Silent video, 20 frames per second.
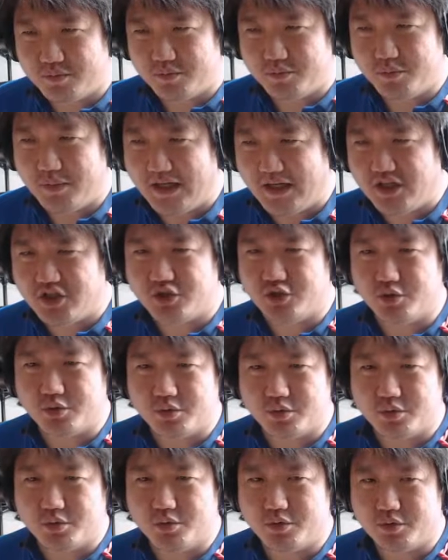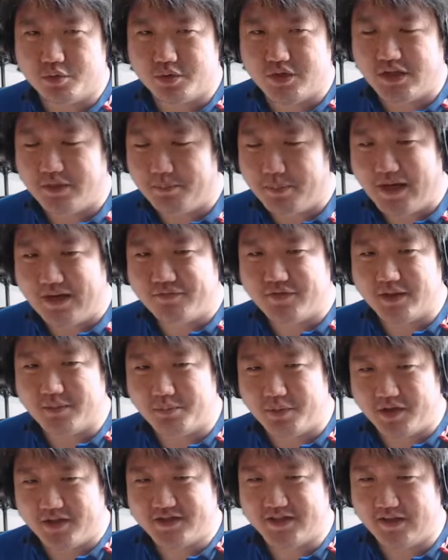manage to debuff the
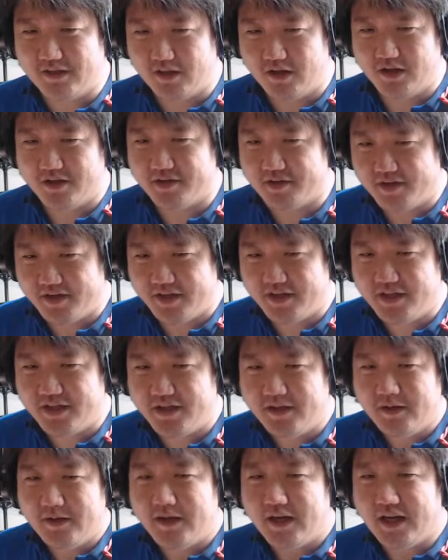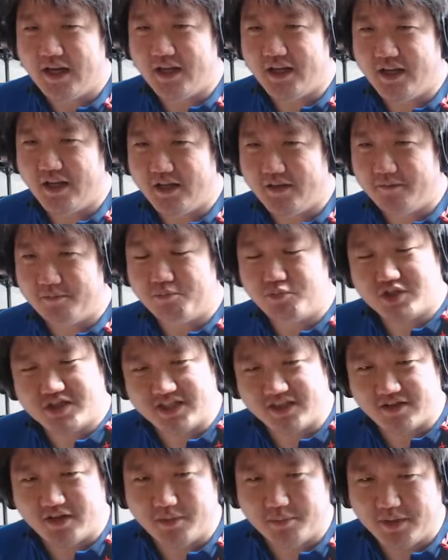boss a lot already, and then
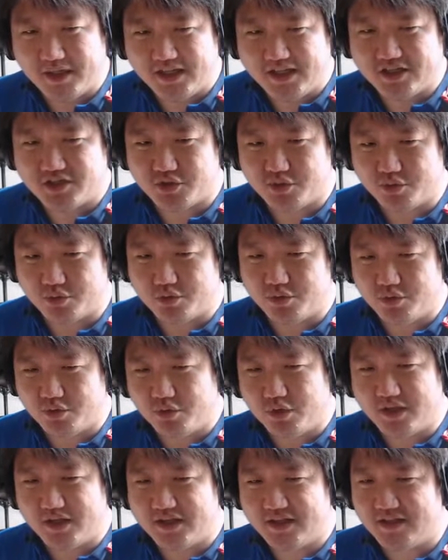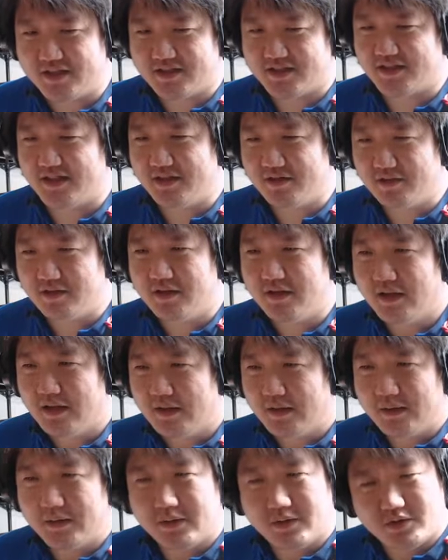Sigret managed to do her third skill,
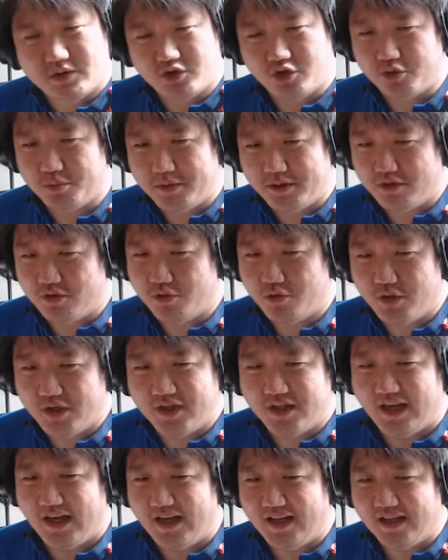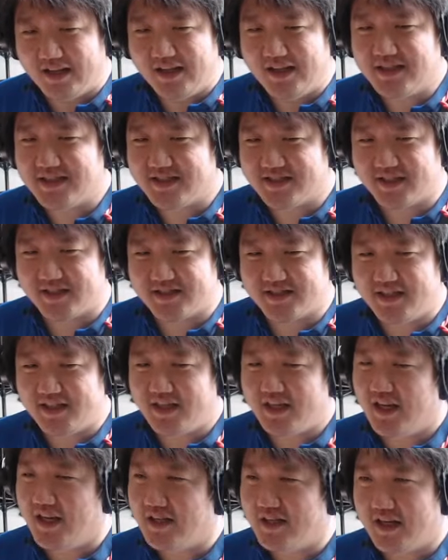you'll be doing at least
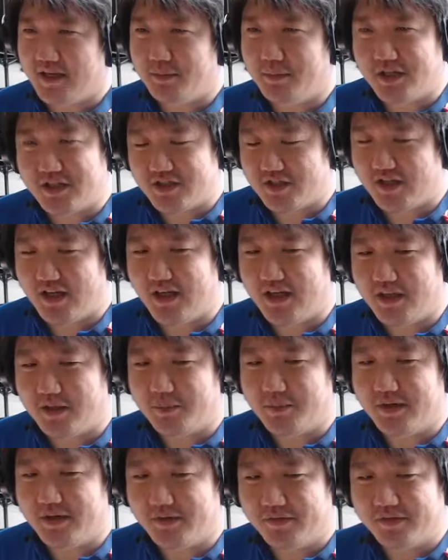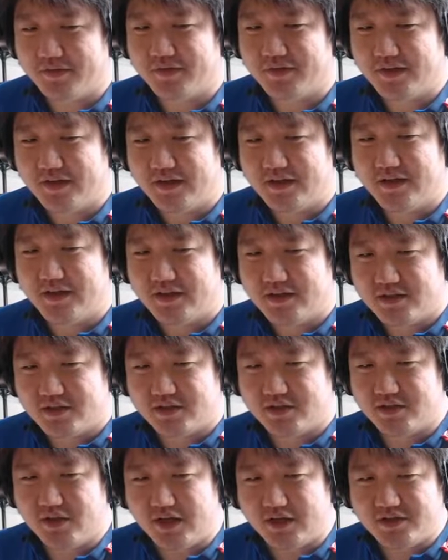60k damage and above.
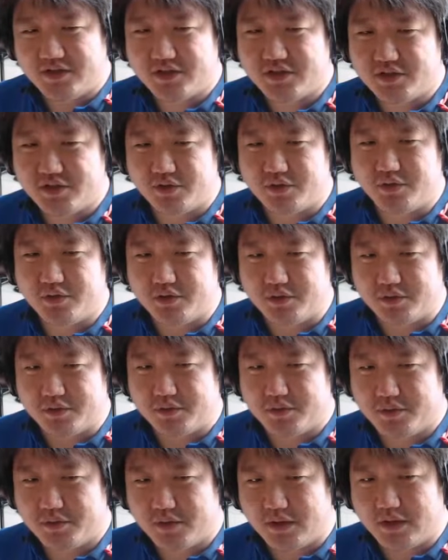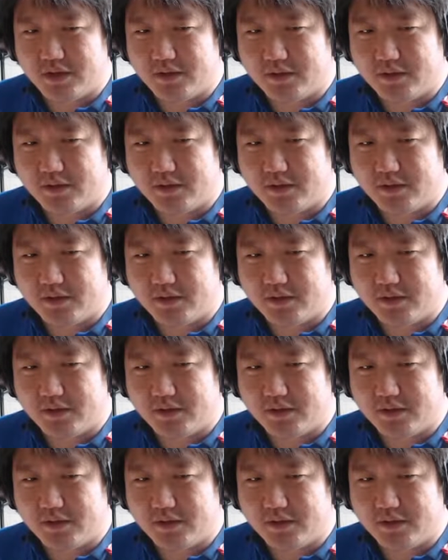So I'll just show you.